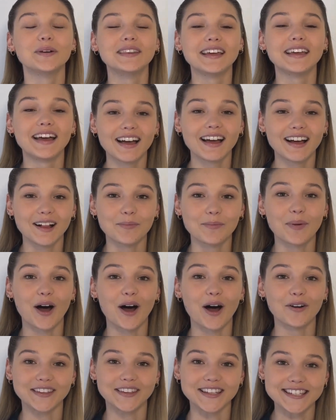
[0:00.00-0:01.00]
With the help
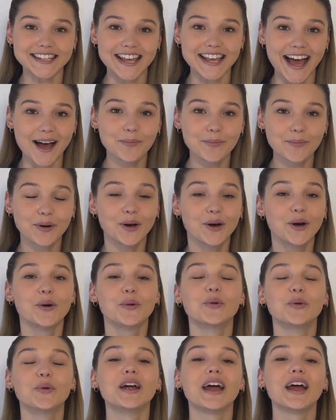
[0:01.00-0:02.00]
of this app,
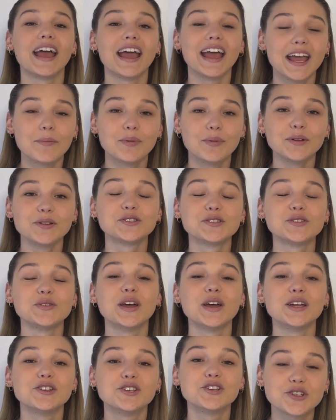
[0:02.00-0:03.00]
we're able
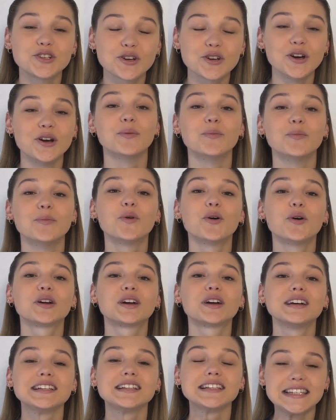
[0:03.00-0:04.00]
to ensure
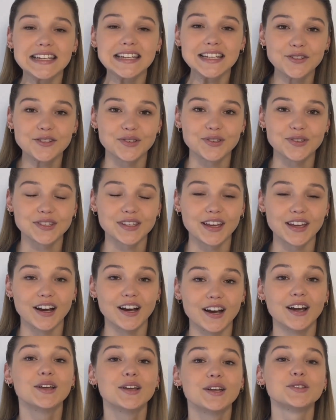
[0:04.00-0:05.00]
more continuous
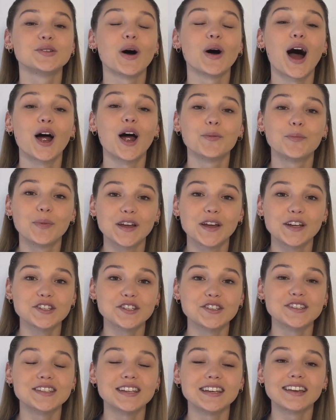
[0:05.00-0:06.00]
care to our
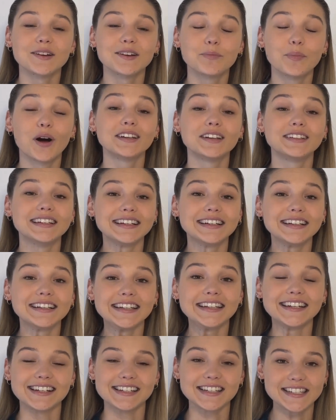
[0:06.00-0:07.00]
patients taking part in
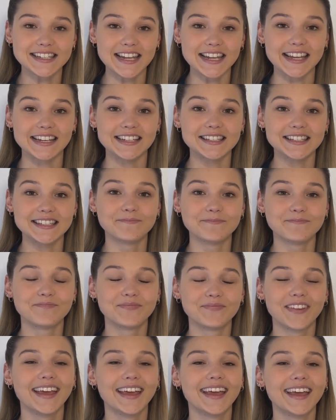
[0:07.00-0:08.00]
clinical studies.